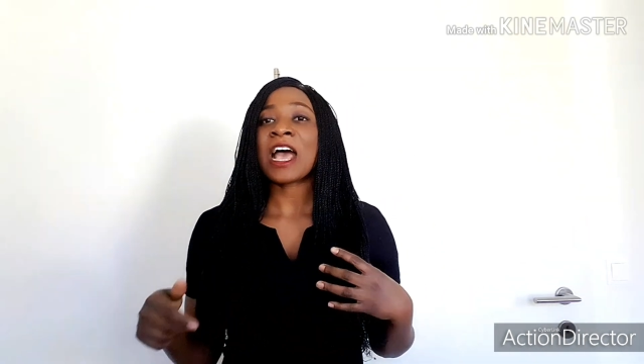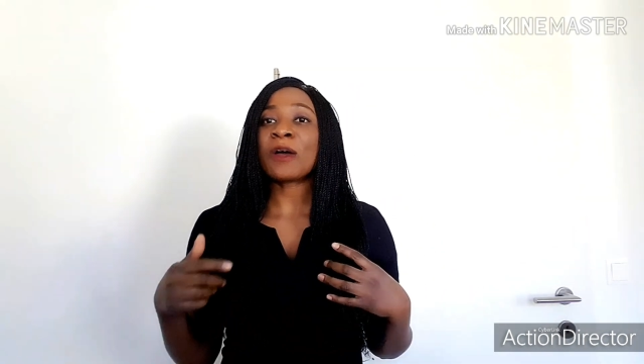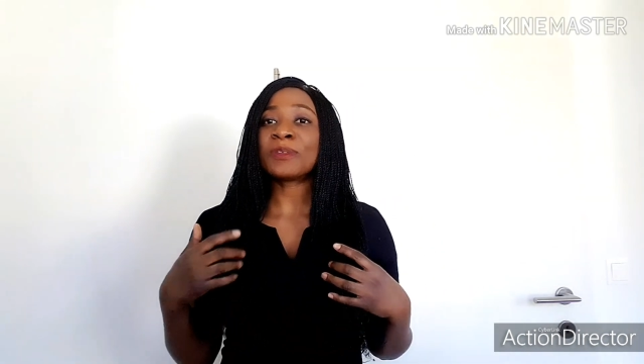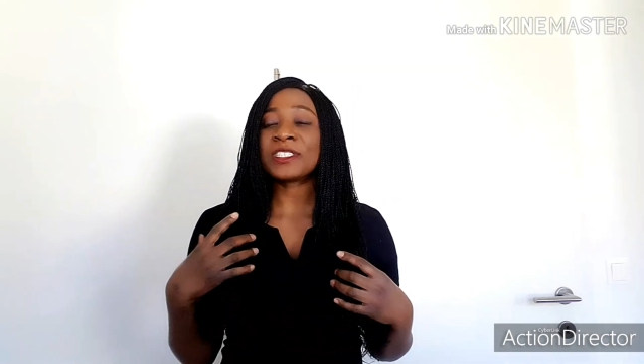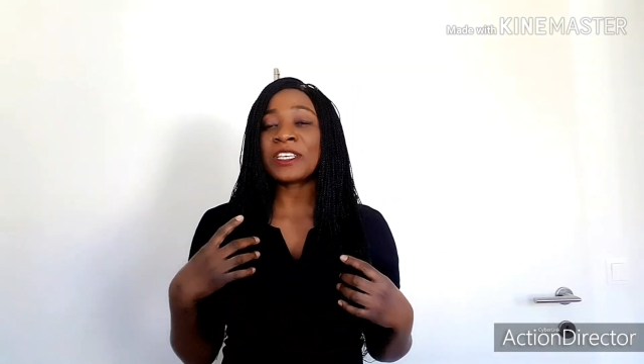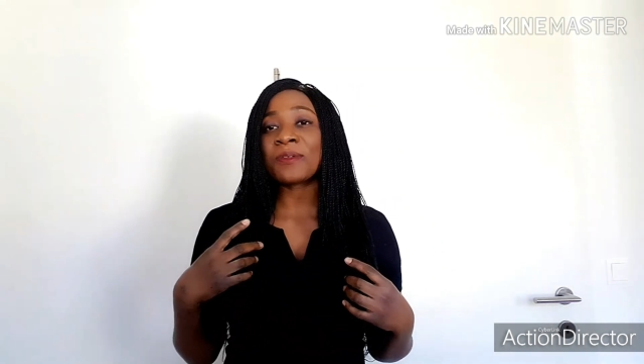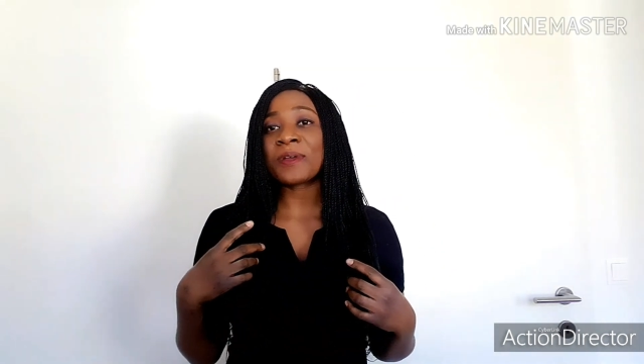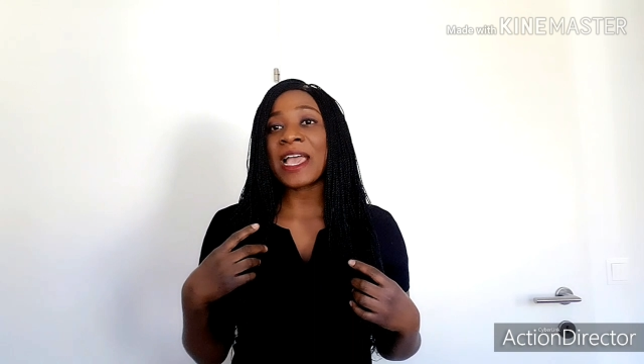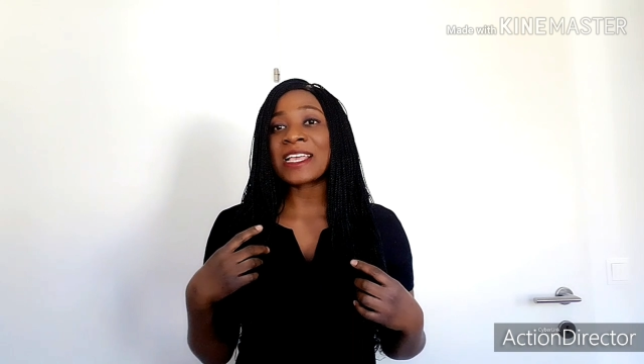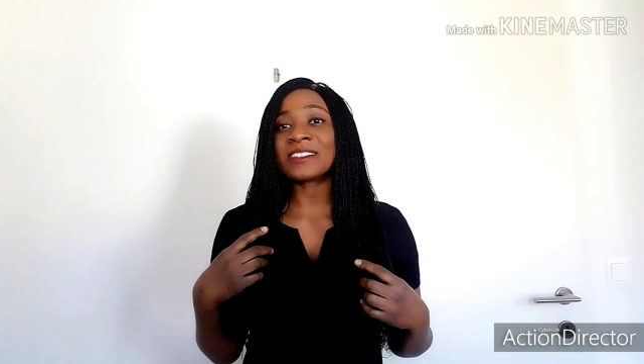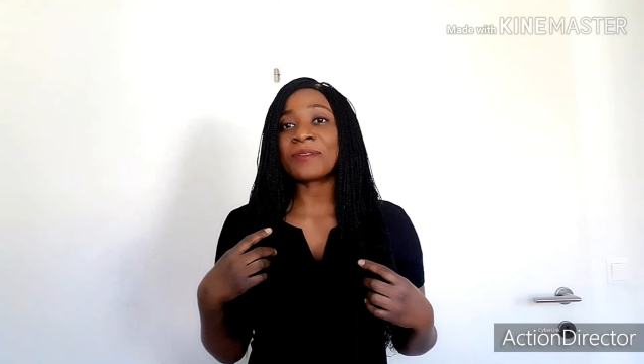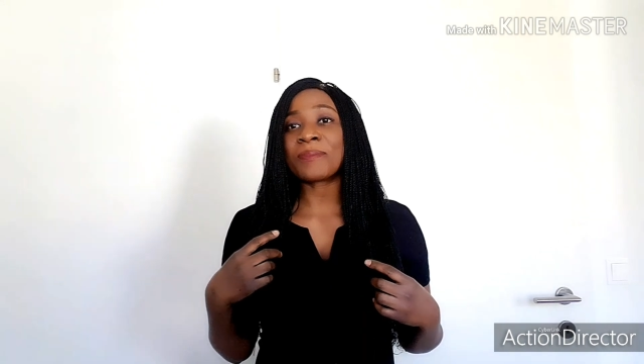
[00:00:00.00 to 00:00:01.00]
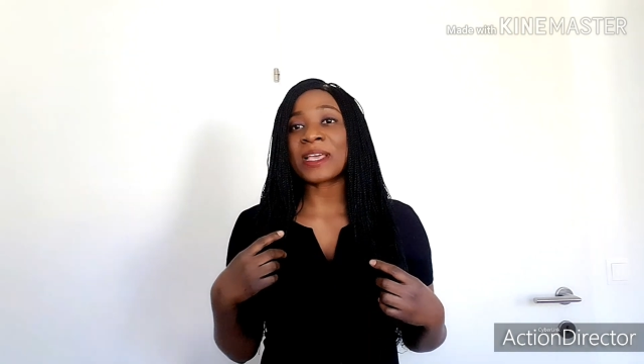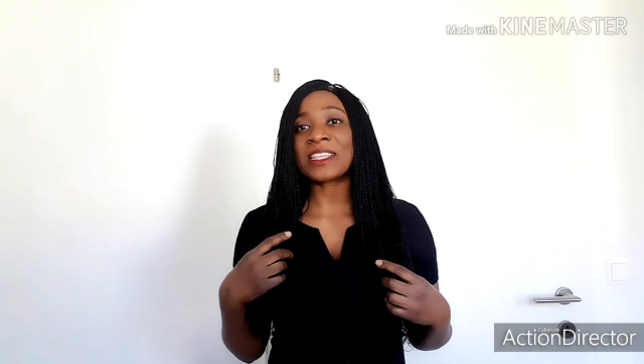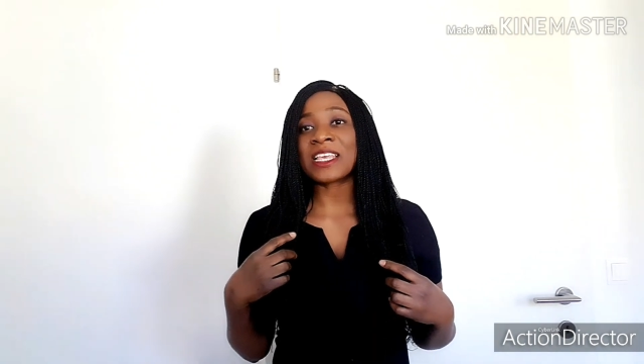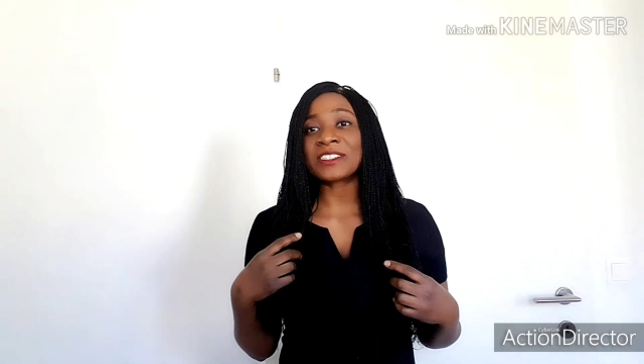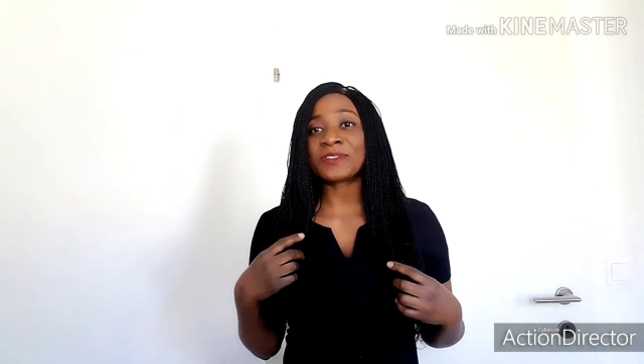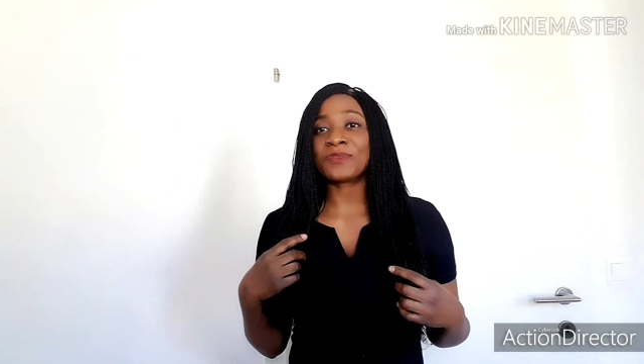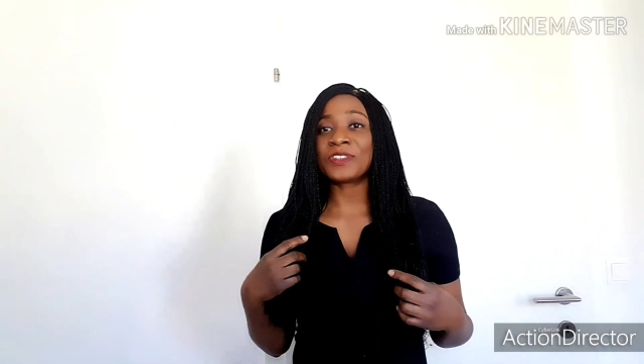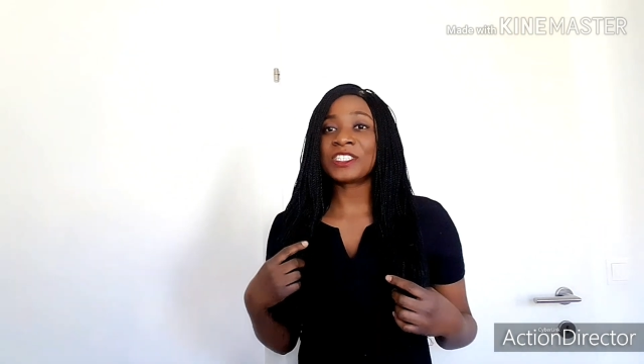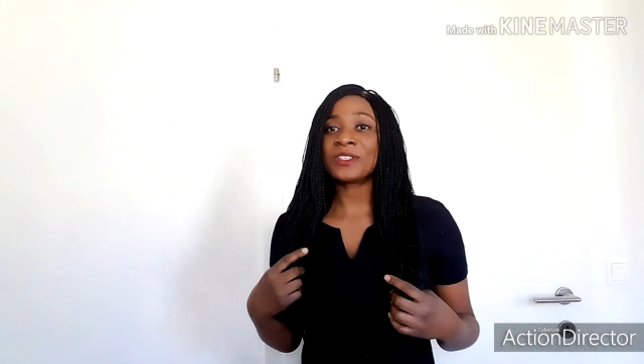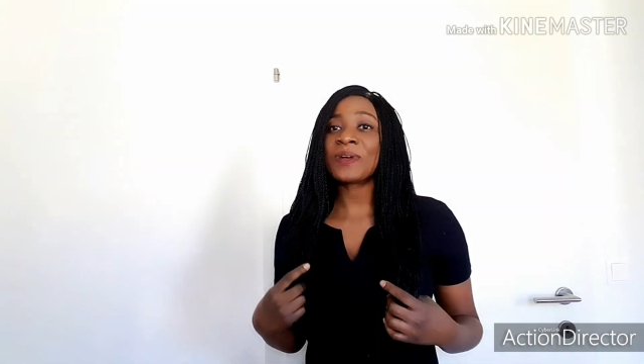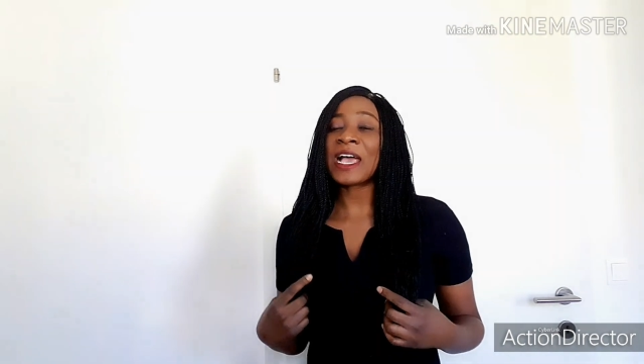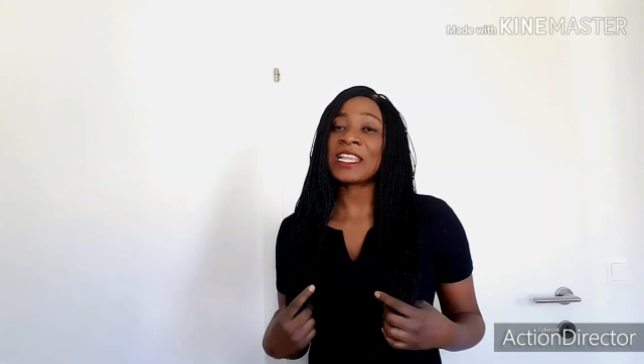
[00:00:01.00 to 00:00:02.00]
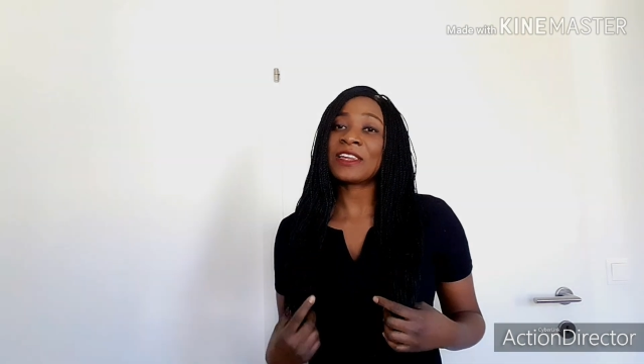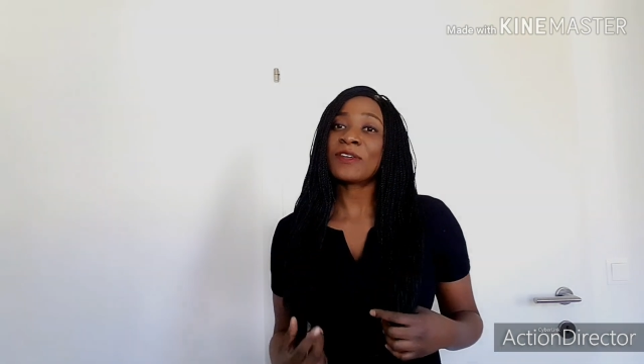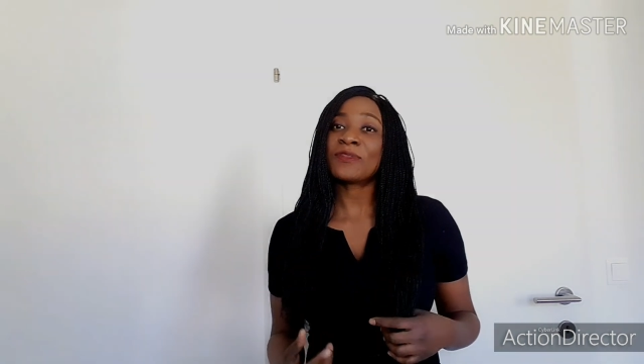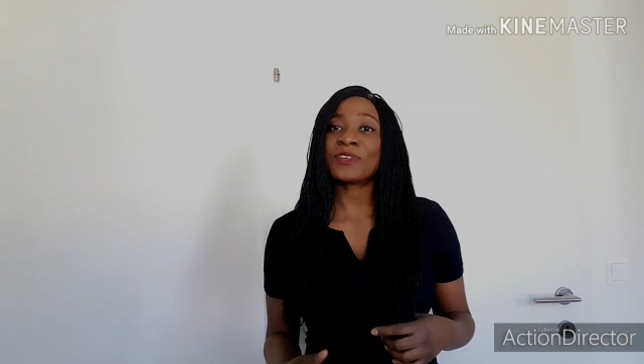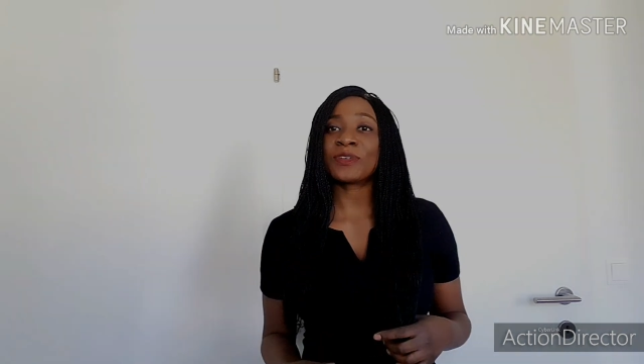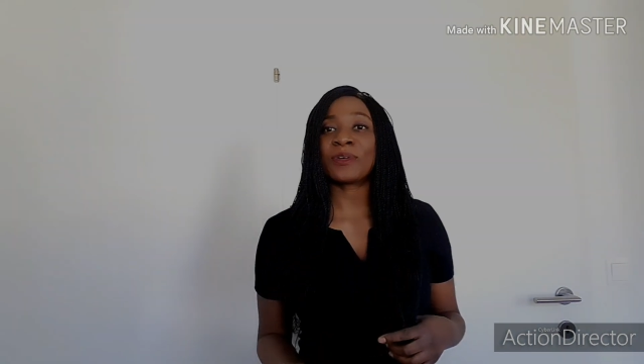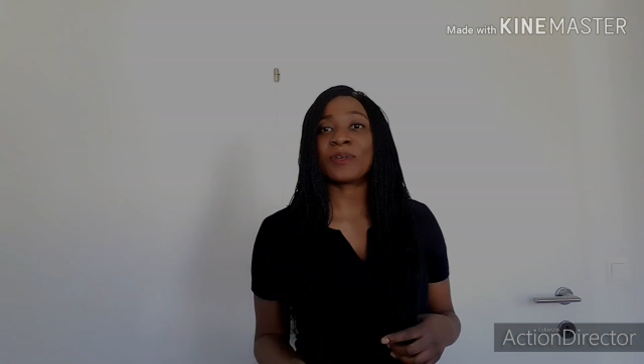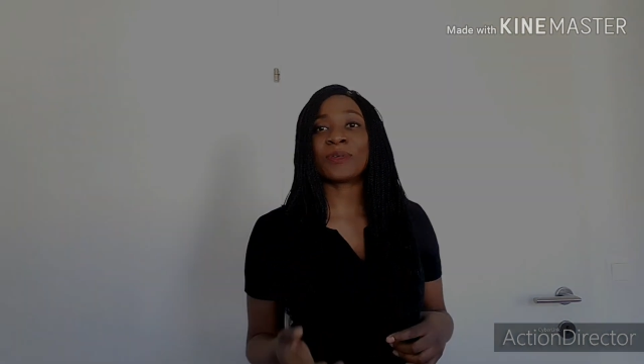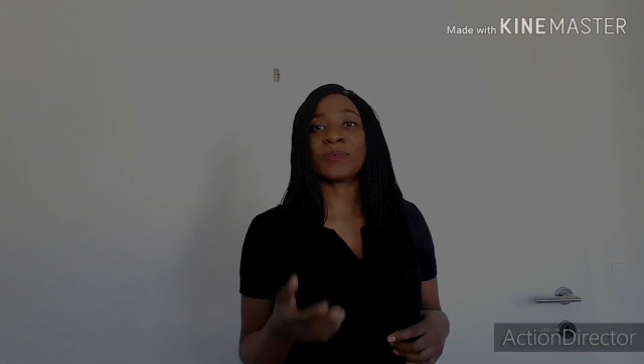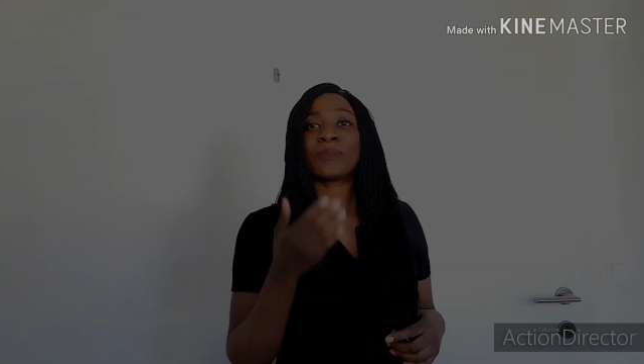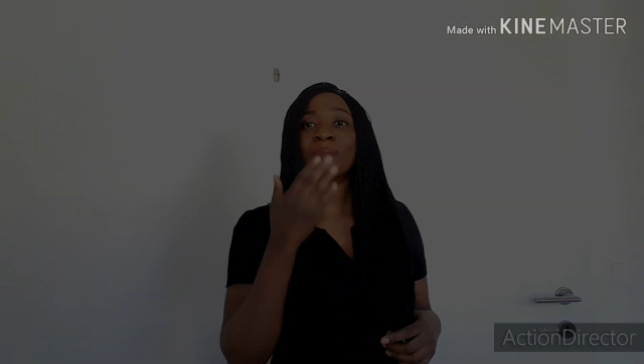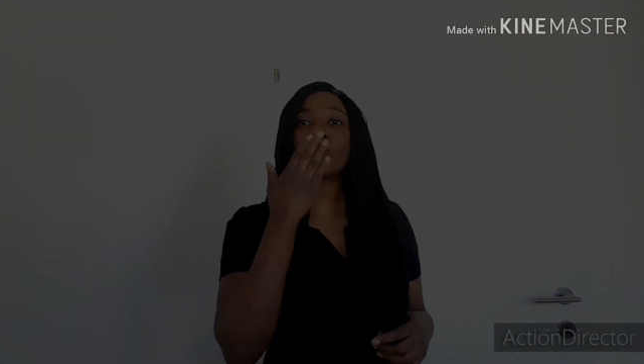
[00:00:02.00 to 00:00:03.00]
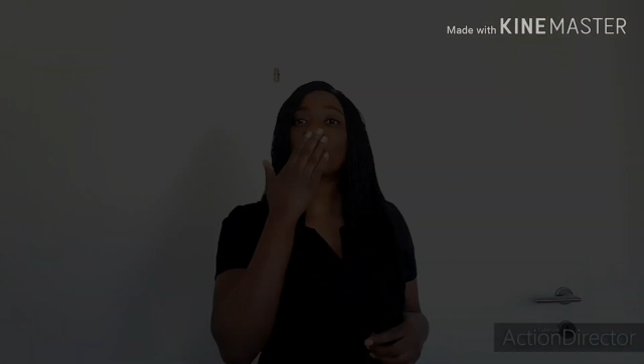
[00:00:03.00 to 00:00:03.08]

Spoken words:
I will see you guys in my next video. I love you all.